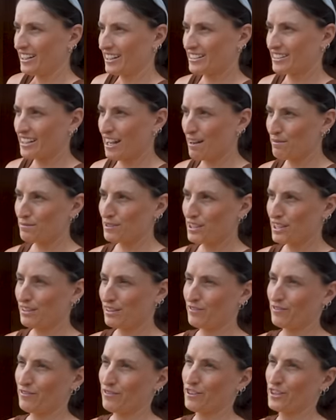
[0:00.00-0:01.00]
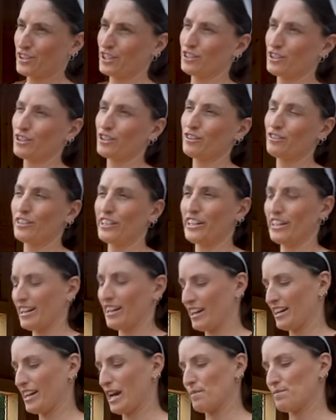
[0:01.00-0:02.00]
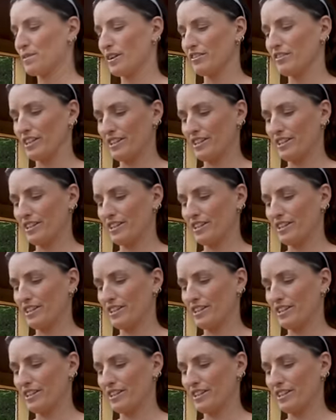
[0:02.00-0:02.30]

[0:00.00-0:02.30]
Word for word: except for the souvenir I kept of